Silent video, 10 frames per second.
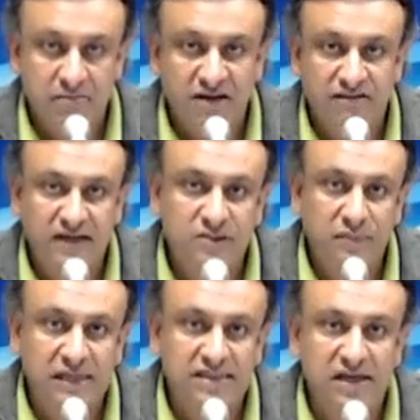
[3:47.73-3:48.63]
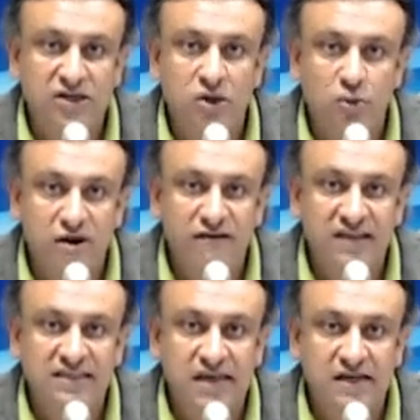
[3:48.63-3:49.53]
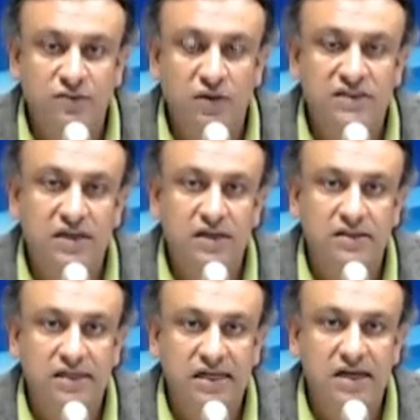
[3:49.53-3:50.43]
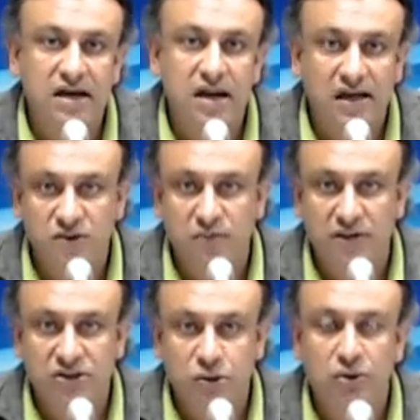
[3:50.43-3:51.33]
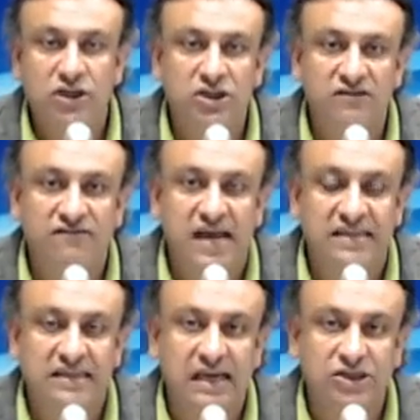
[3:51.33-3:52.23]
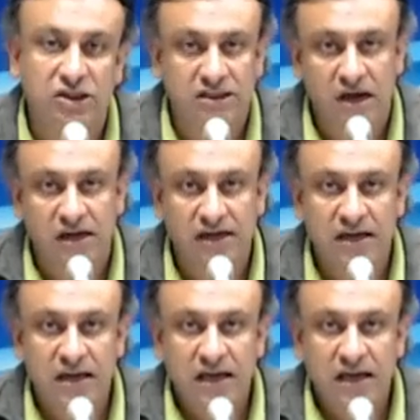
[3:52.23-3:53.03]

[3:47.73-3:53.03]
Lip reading: Miftah Ismail said no advance tax was taken last month to achieve tax collection target.